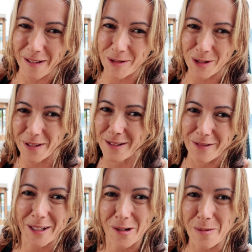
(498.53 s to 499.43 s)
I'm sure there's a
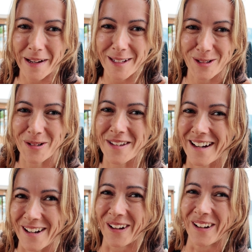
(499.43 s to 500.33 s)
really cool backstory
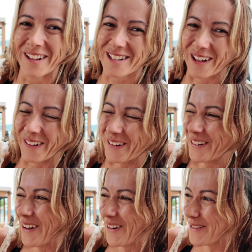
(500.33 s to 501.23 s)
that I
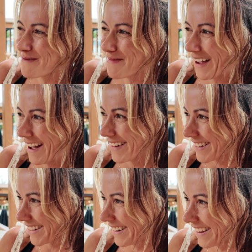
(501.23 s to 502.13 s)
don't know
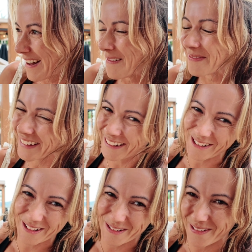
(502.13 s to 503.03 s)
about. I'll
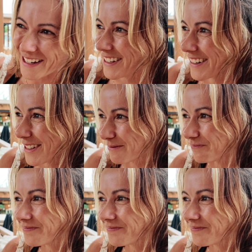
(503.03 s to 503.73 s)
do some research.